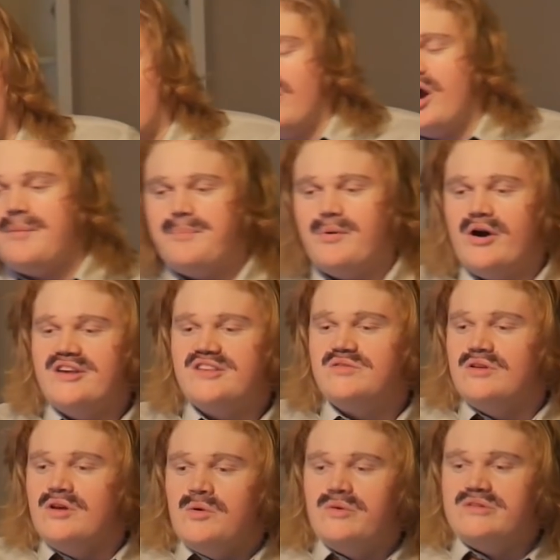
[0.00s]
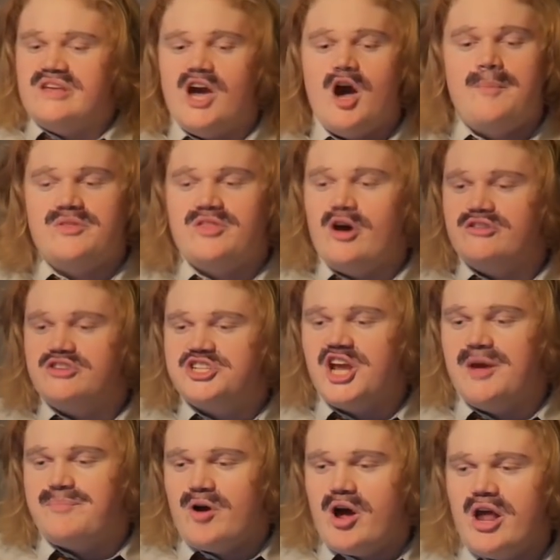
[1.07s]
Alright boys, with the help of those
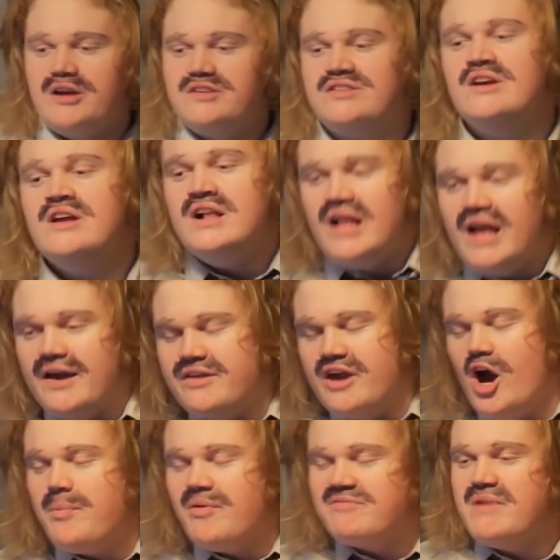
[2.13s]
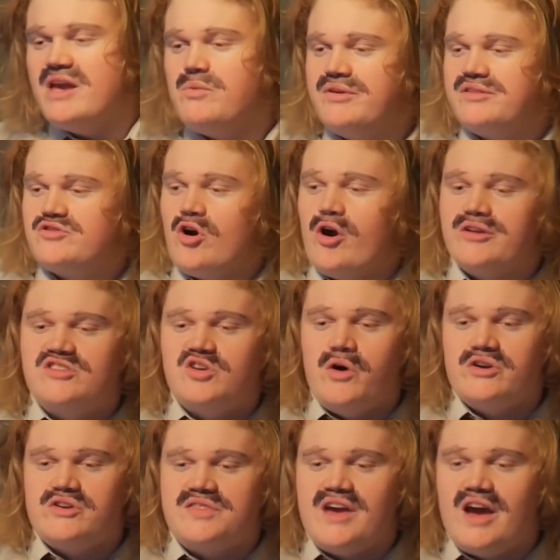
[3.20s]
shit products, and the help of me withdrawing
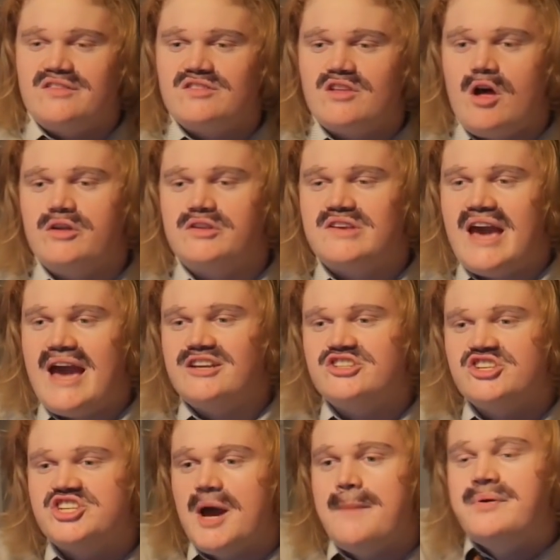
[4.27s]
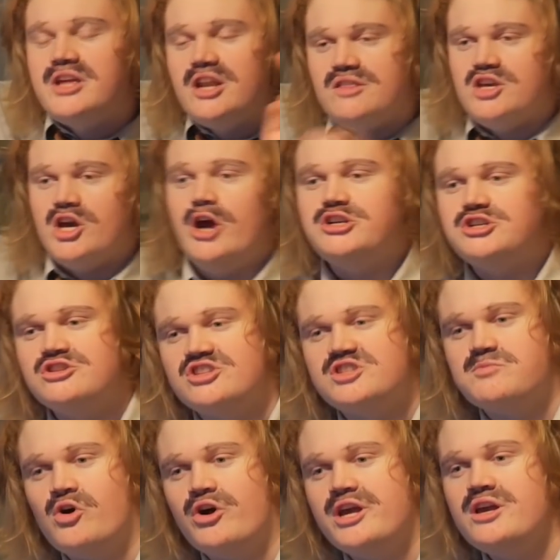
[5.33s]
$200,000 cash and dumping it in the ocean this
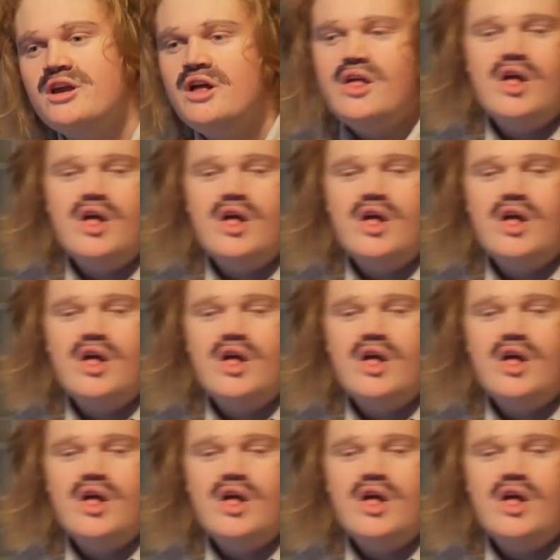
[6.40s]
morning,